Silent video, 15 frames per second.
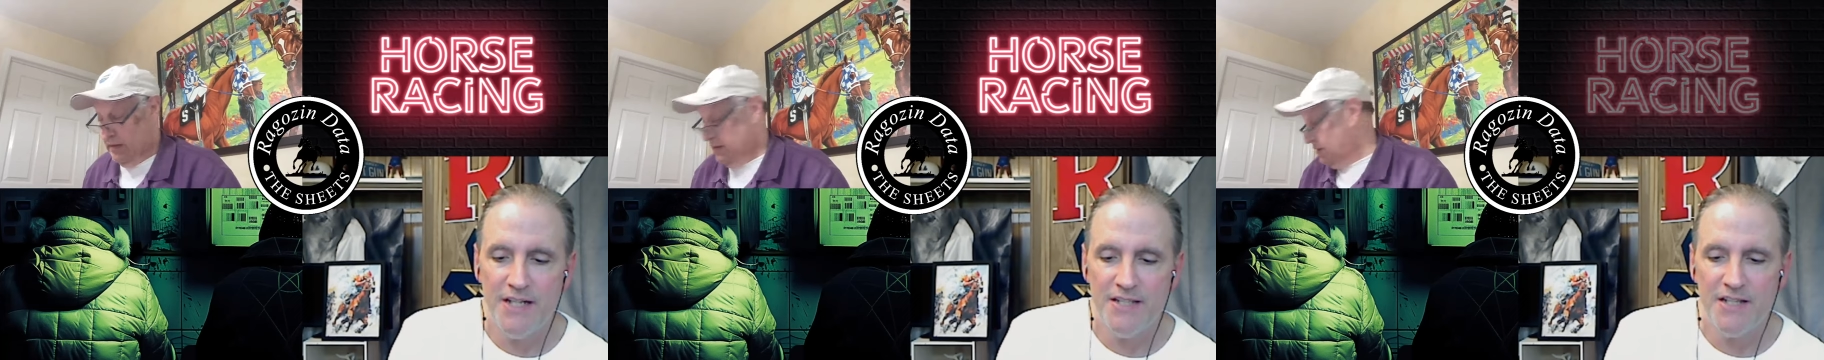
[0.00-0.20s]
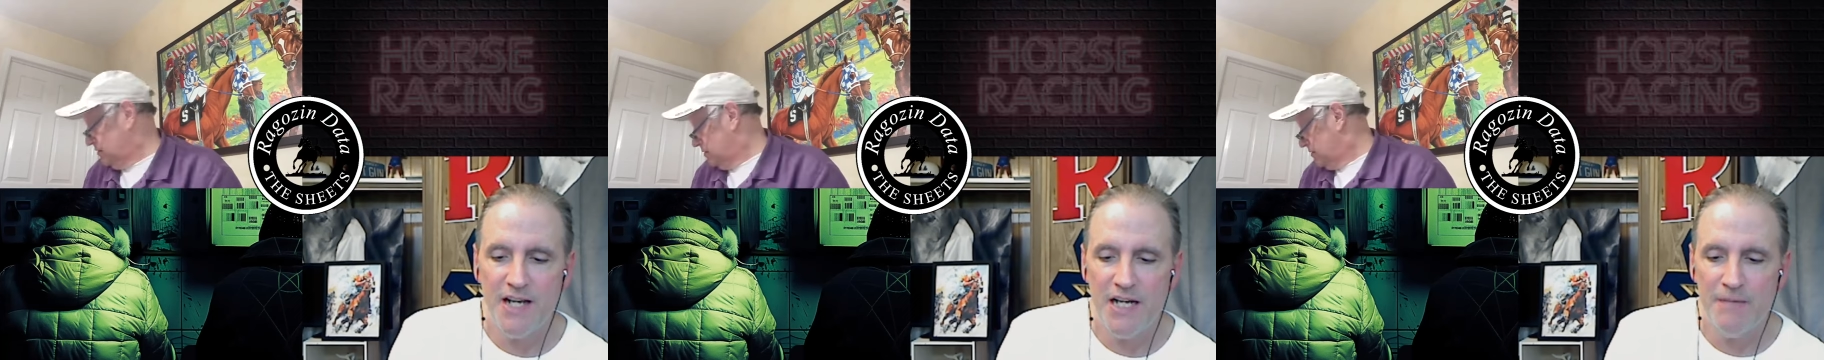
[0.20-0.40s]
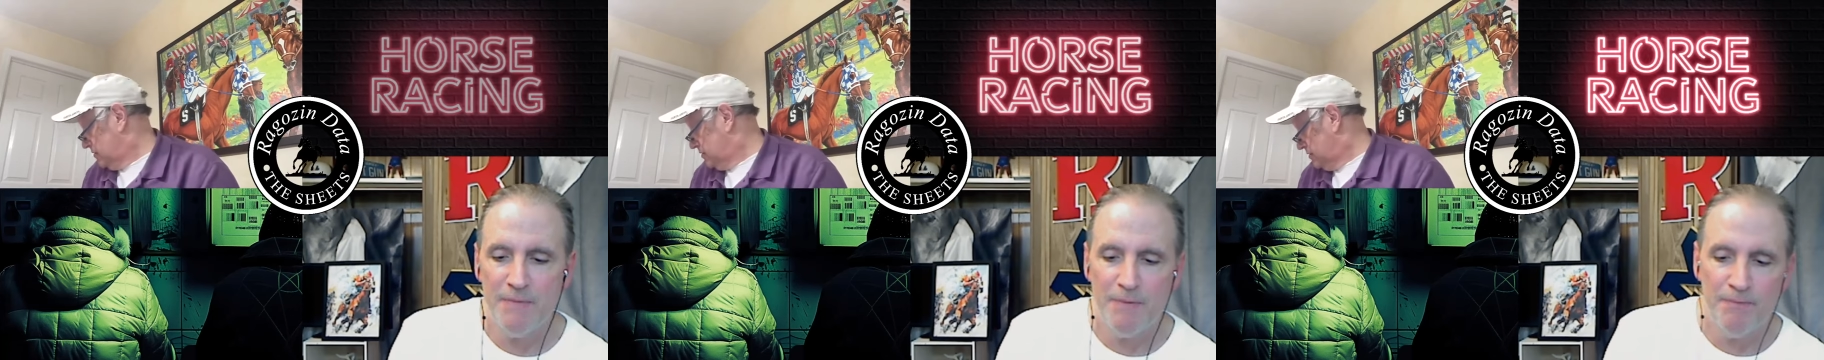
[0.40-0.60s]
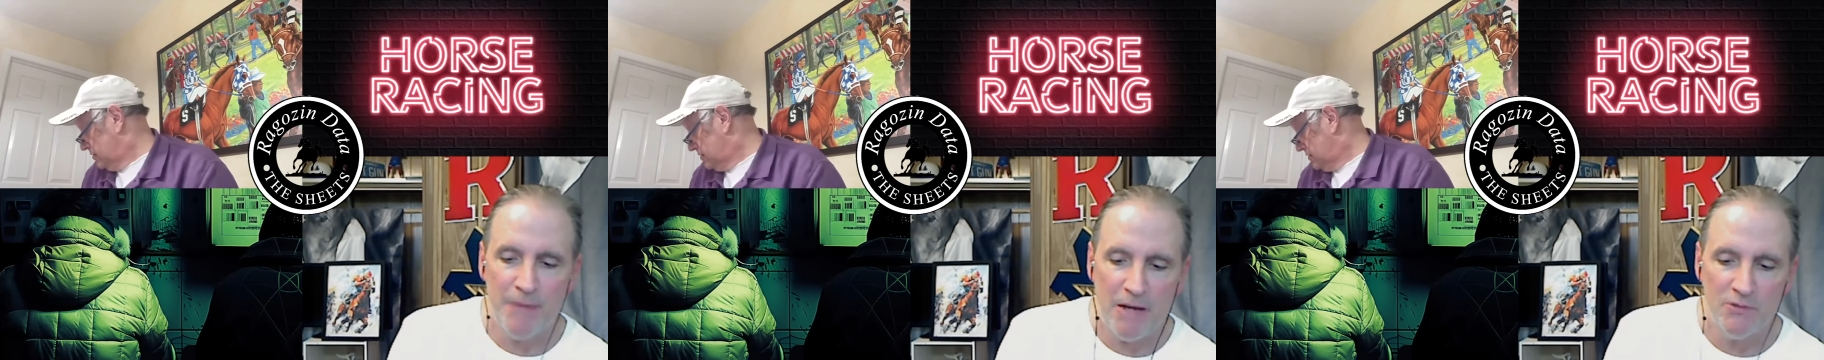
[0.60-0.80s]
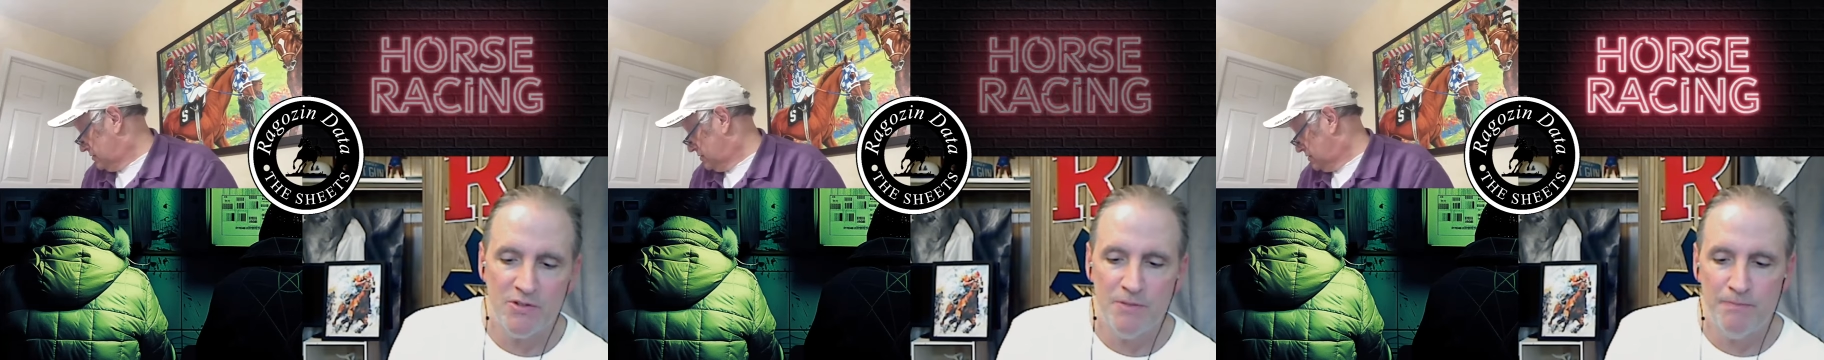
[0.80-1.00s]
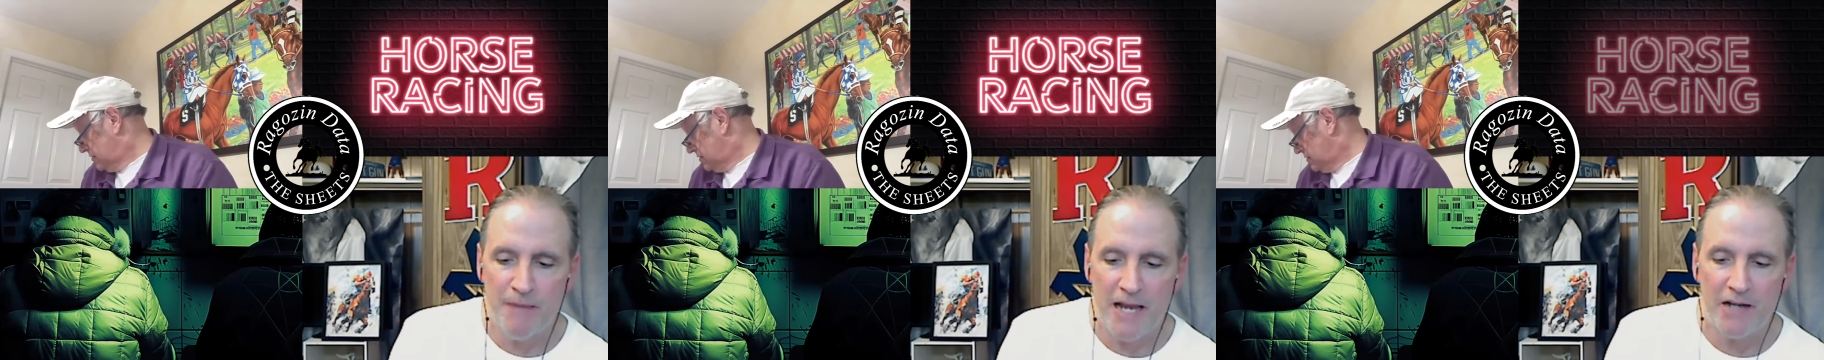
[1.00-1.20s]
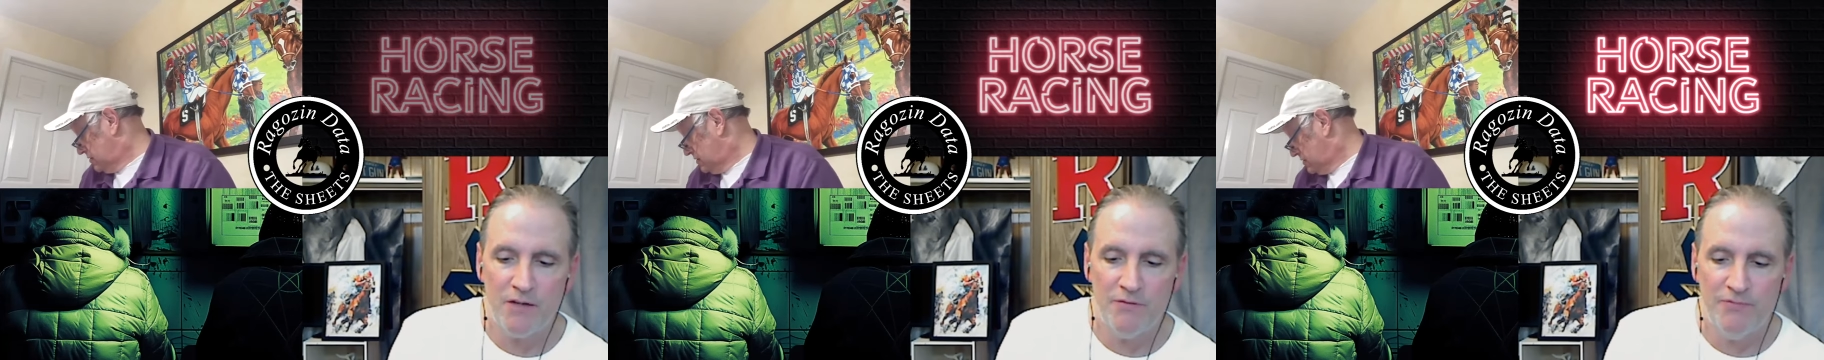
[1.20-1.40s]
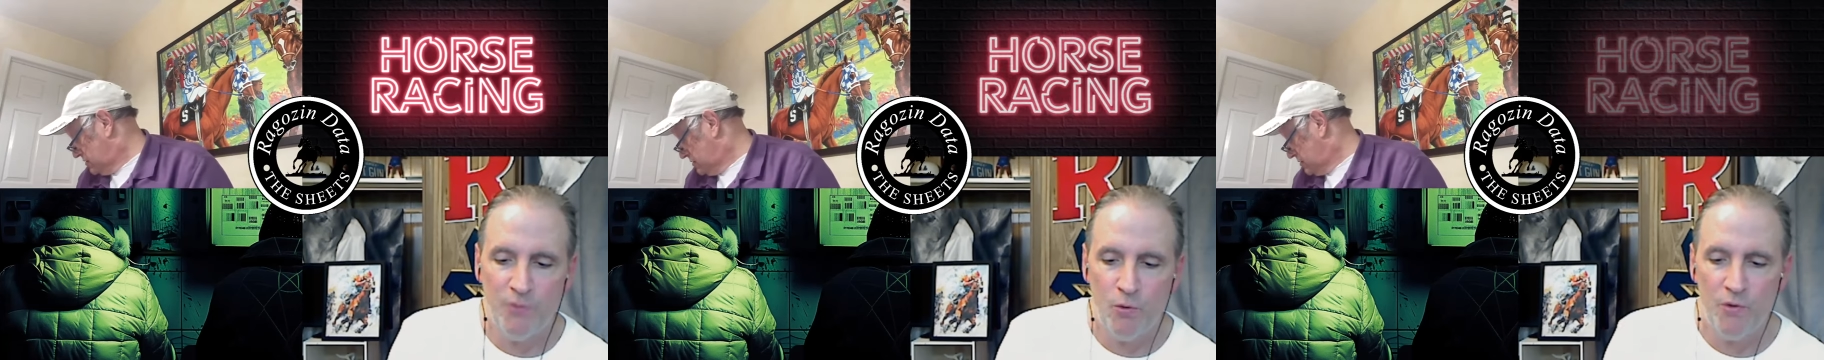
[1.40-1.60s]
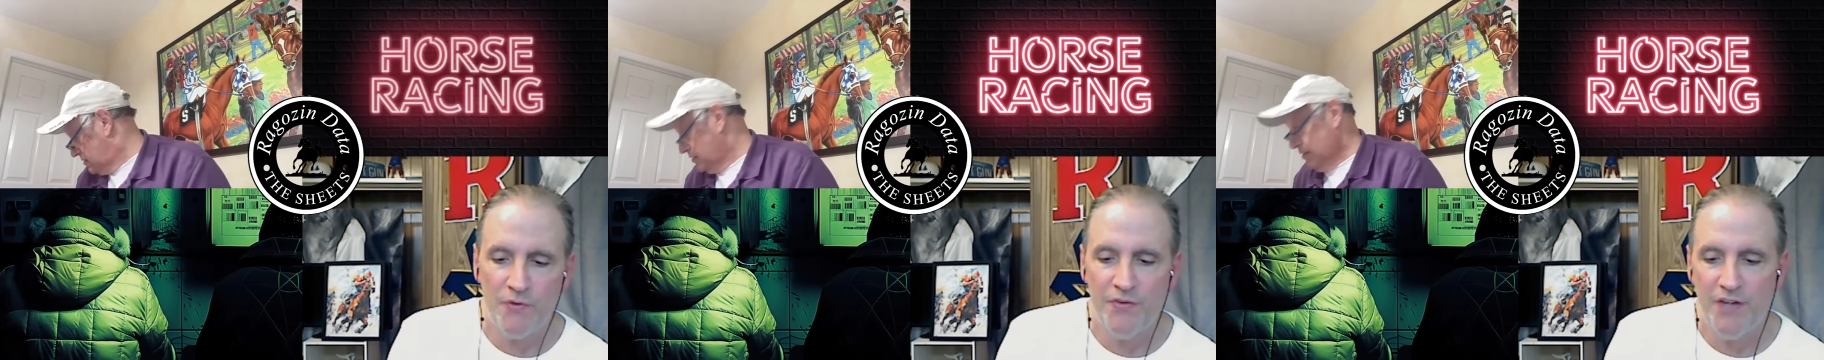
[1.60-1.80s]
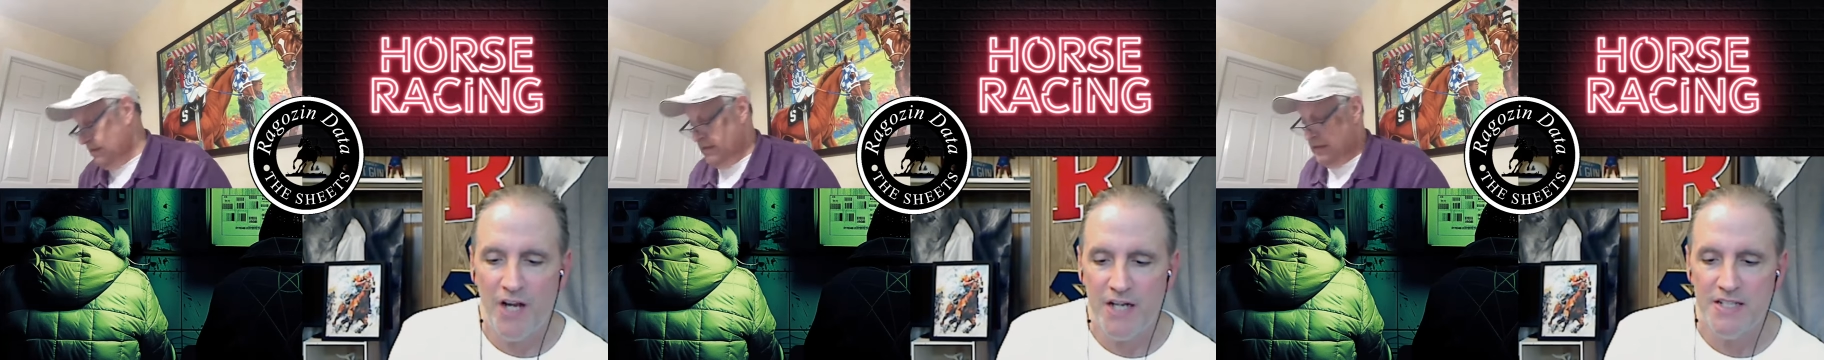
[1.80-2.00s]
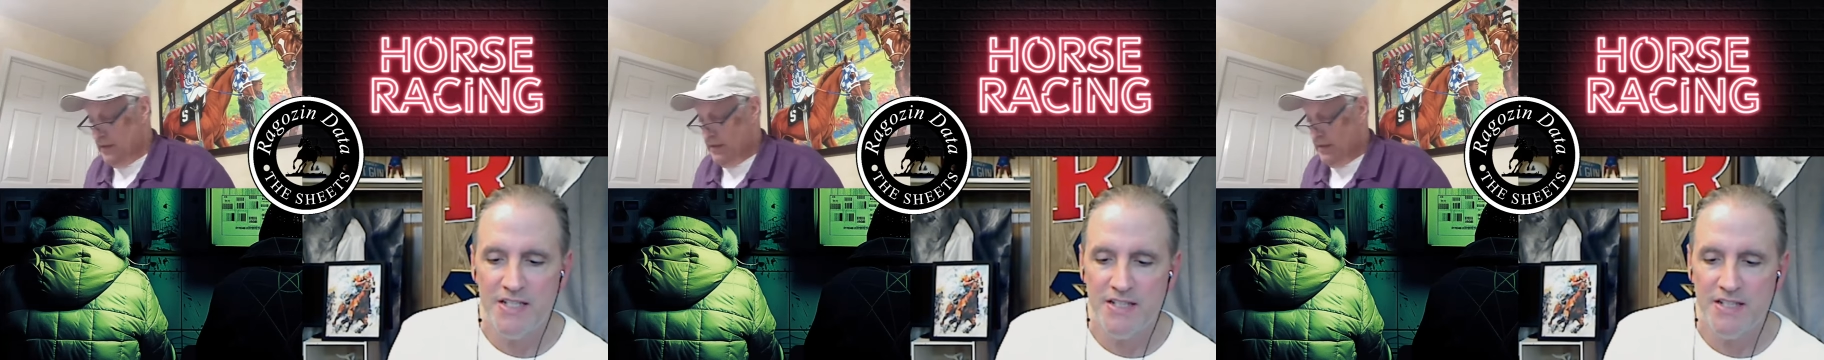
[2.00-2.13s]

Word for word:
Speaker 1: he's kind of been bouncing back and forth, nines